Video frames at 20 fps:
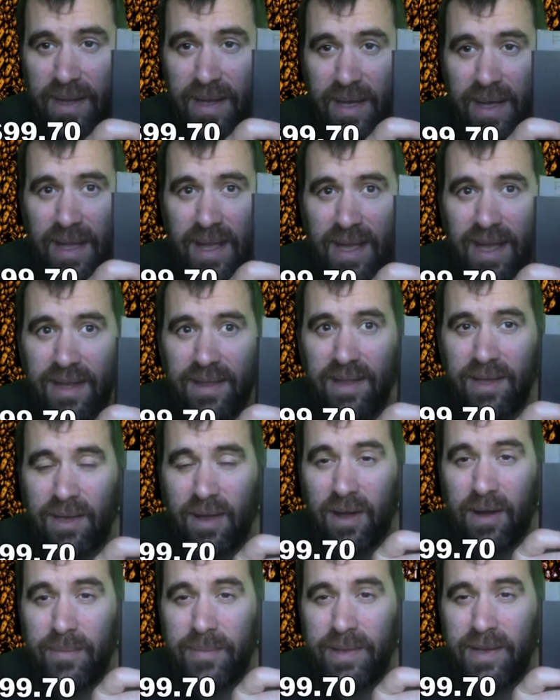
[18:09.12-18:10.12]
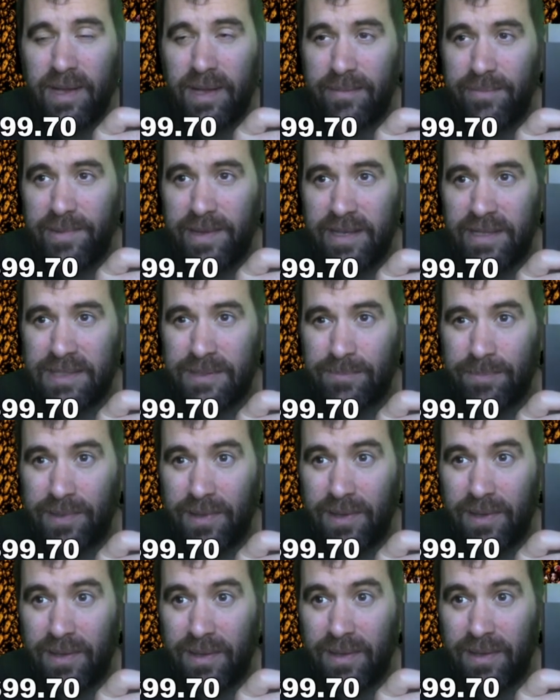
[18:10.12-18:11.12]
I had like RBI
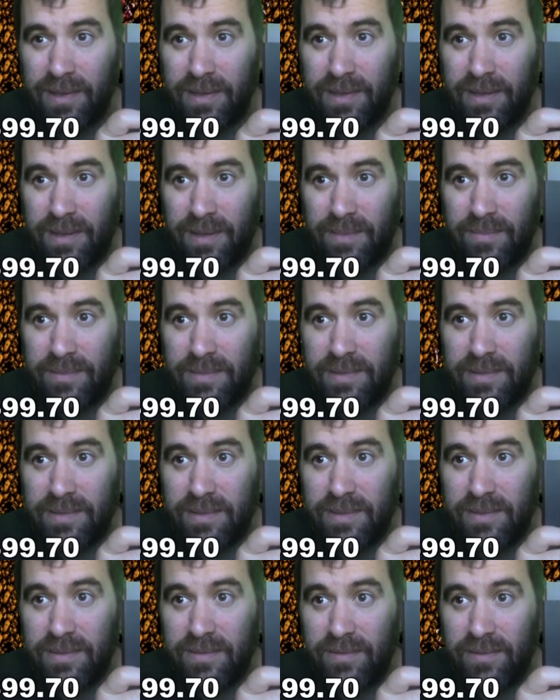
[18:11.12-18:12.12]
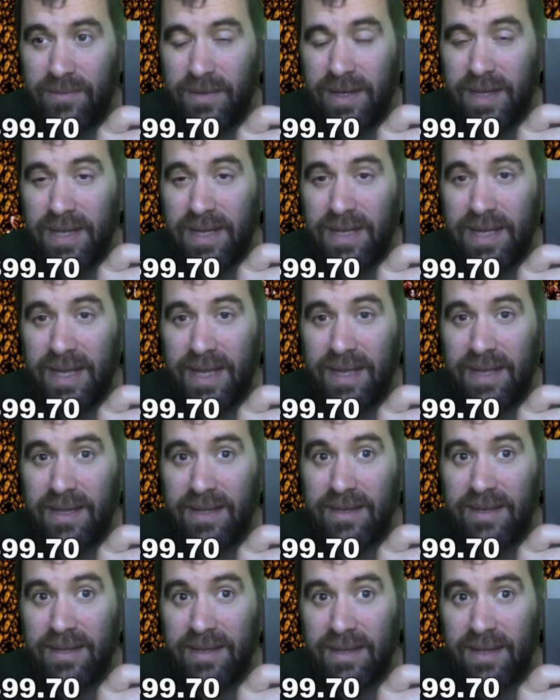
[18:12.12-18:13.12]
Baseball,
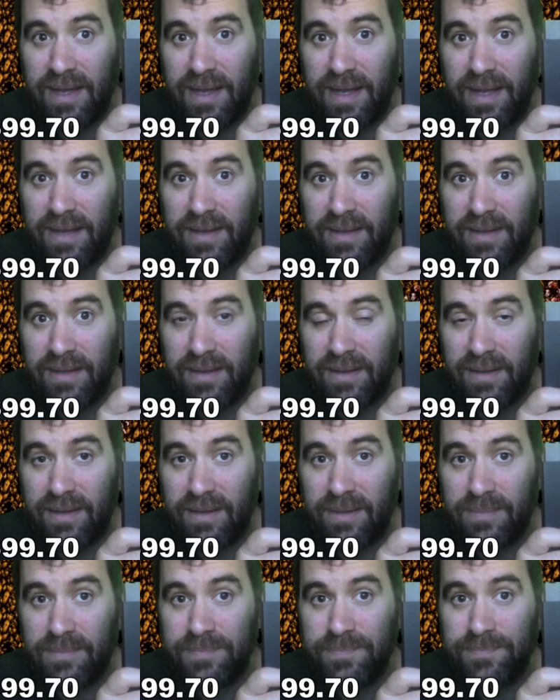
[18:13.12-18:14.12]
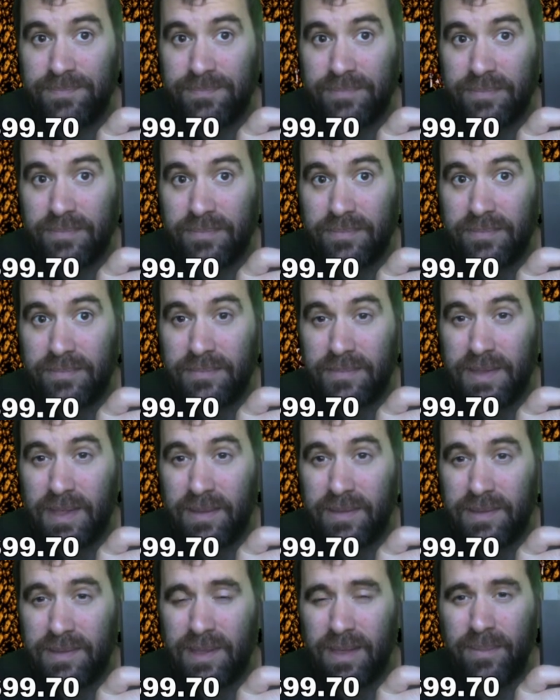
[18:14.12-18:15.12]
Renegade, and
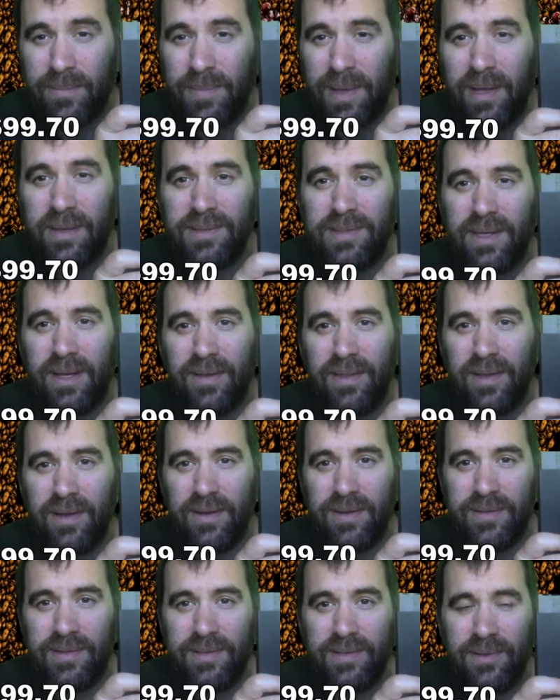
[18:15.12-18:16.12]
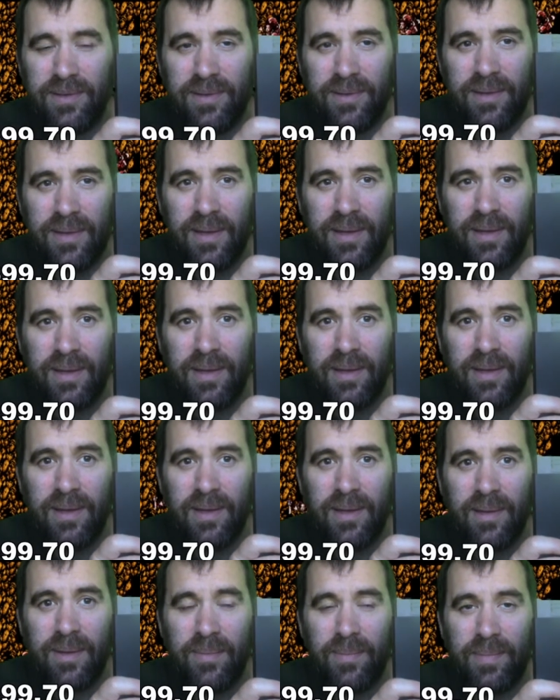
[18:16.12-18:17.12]
something else on there too.
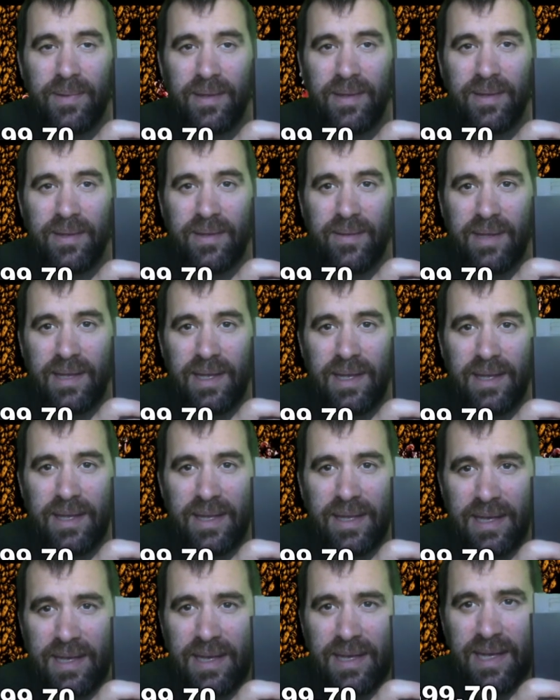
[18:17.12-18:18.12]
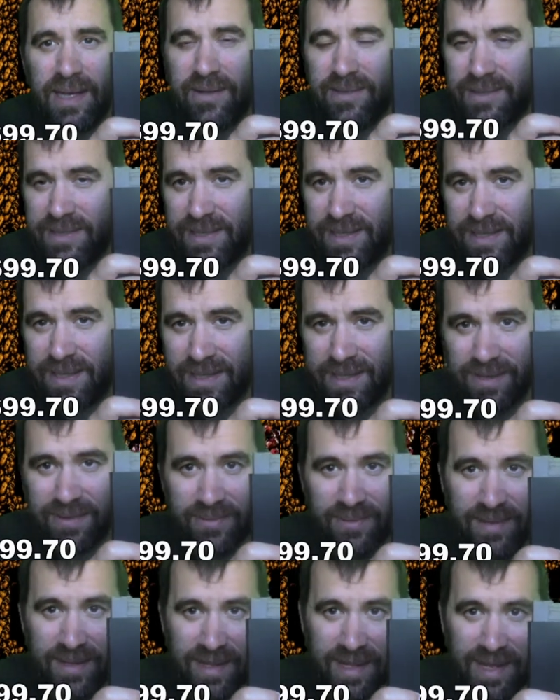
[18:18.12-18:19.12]
But in the end, I was
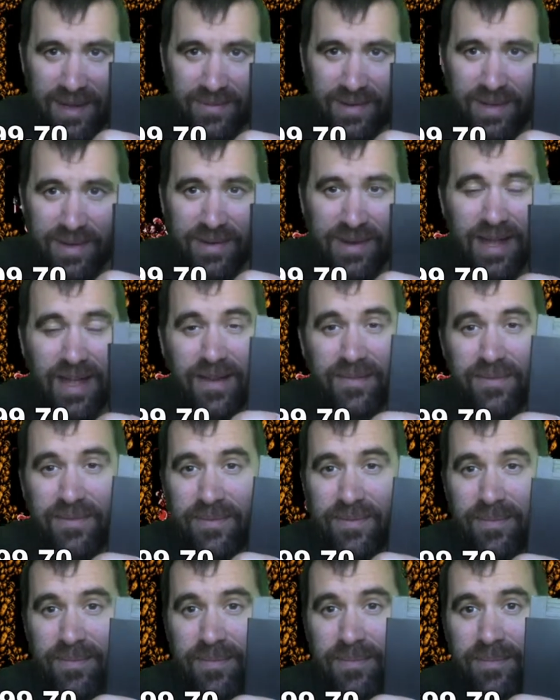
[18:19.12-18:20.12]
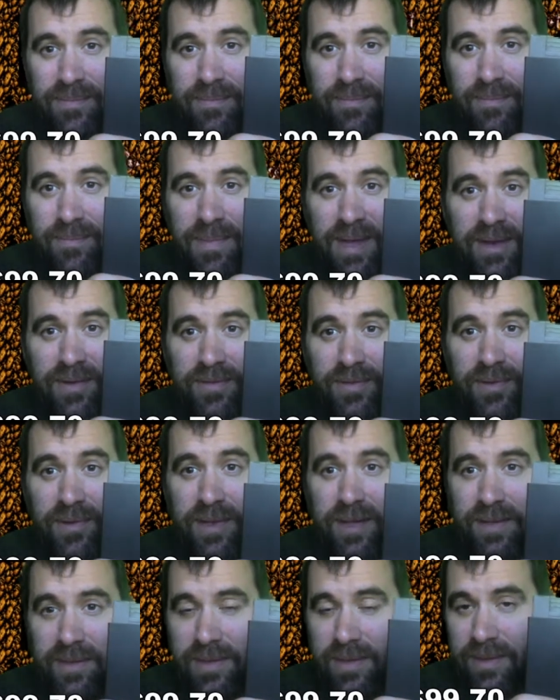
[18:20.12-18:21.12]
thinking, well, I'd rather have
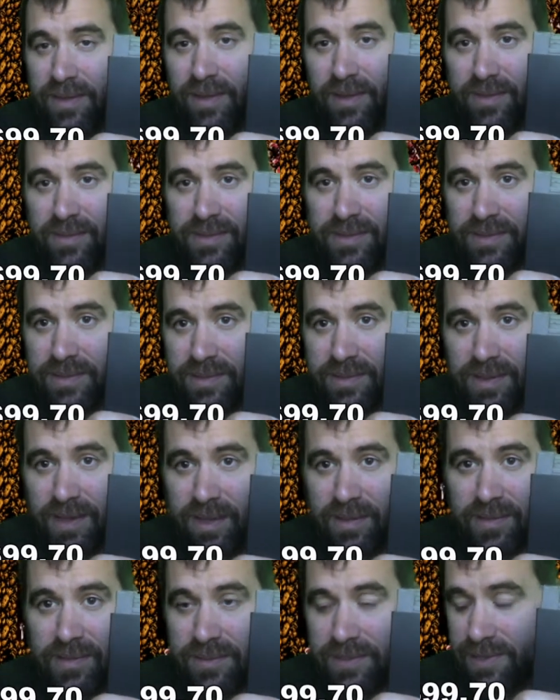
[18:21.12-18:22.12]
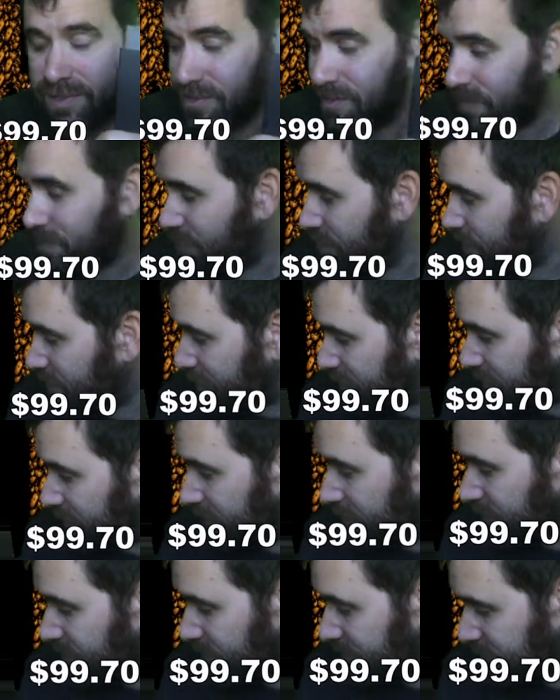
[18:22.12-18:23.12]
Metroid than those other 2 or 3
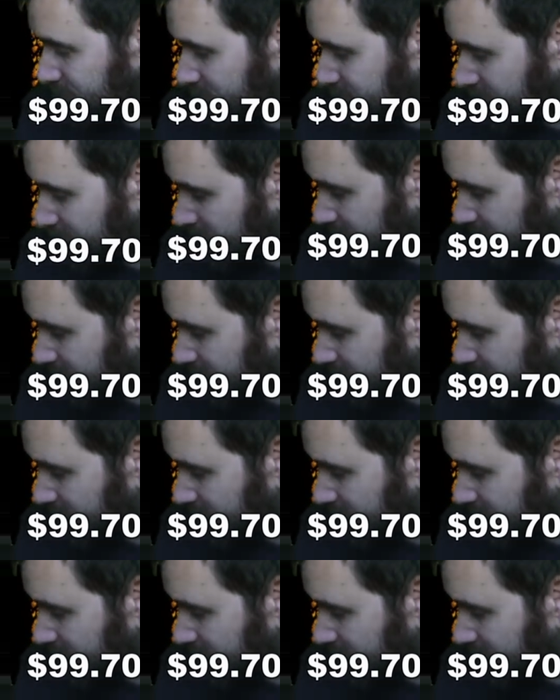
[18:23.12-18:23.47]
games.